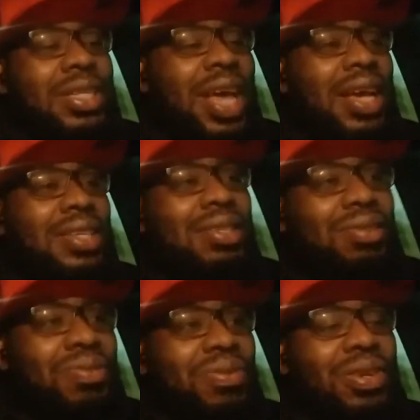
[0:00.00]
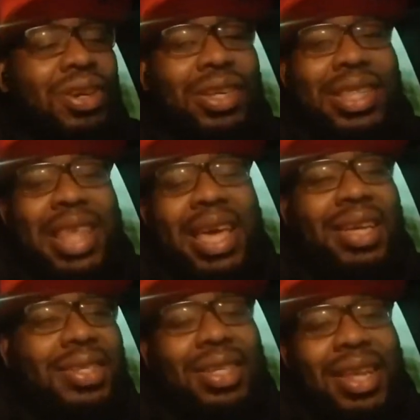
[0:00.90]
days of good
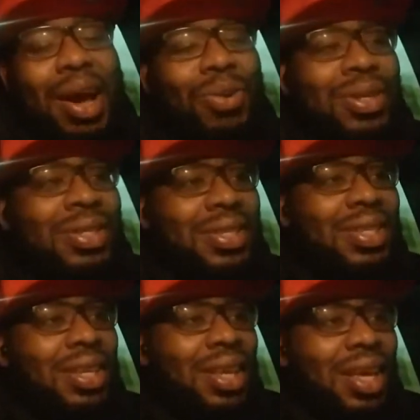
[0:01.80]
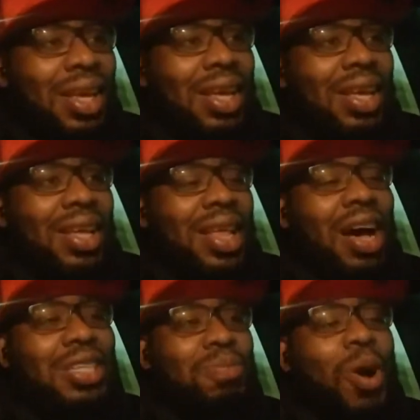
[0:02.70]
things, and that was that
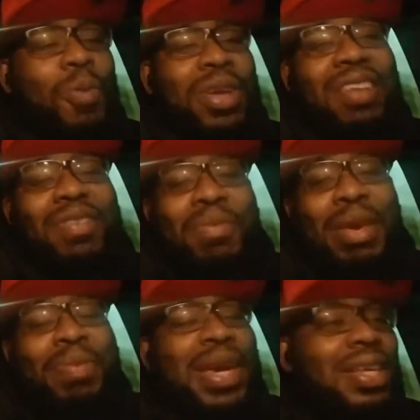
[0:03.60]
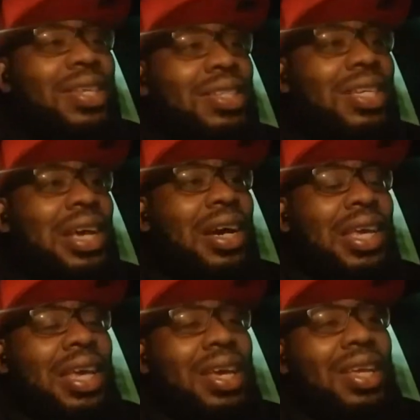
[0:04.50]
was a moment, even me being such a young
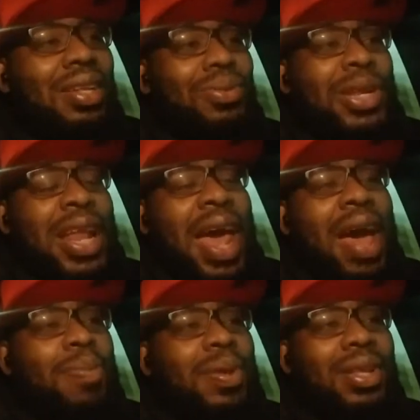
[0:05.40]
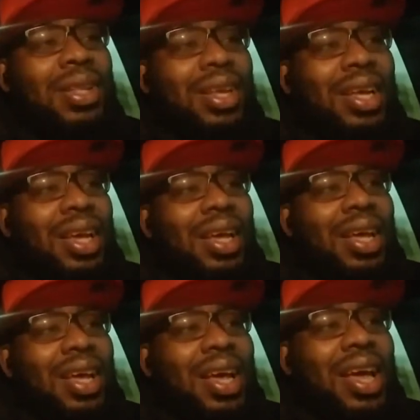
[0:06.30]
kid, when that happened,
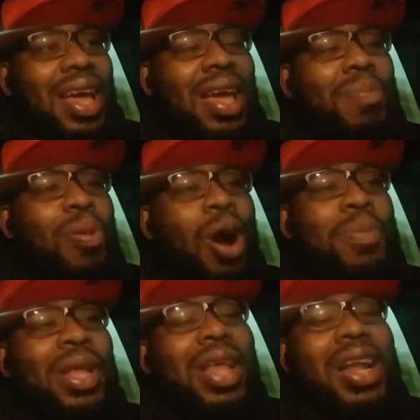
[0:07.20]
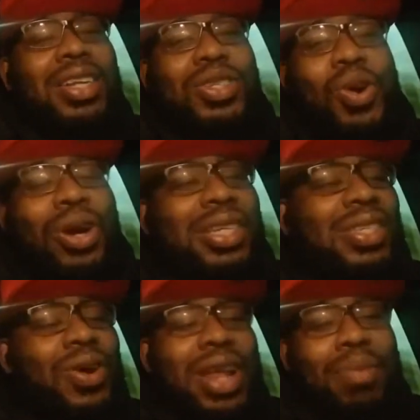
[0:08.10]
it brought me a lot of joy. And
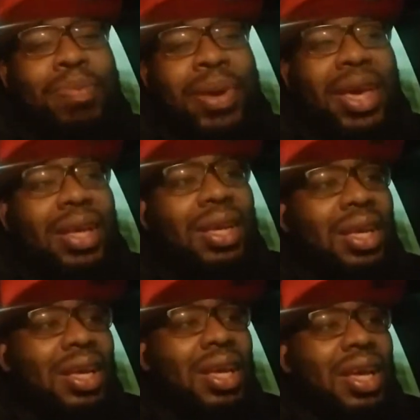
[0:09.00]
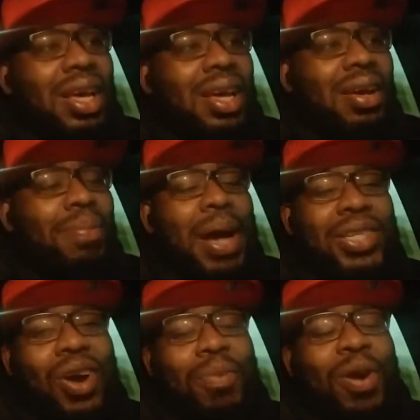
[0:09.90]
so that pick by
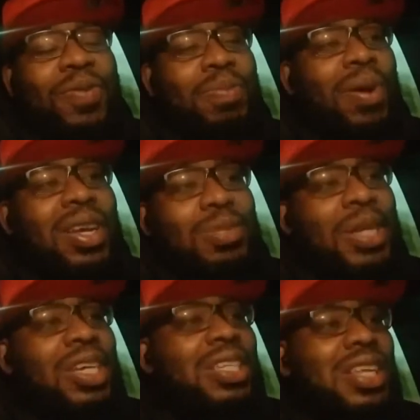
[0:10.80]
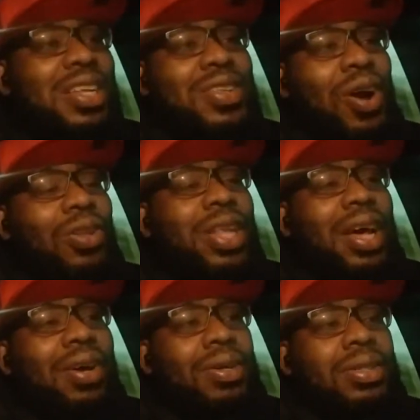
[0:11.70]
Sean Murphy Bunn, especially as an adult
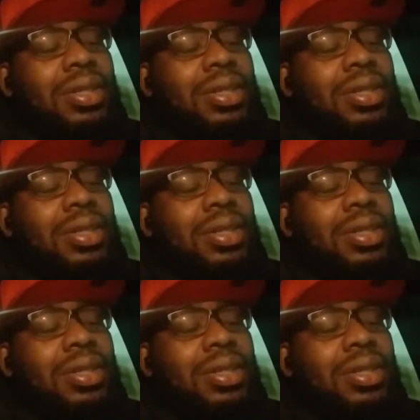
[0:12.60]
now,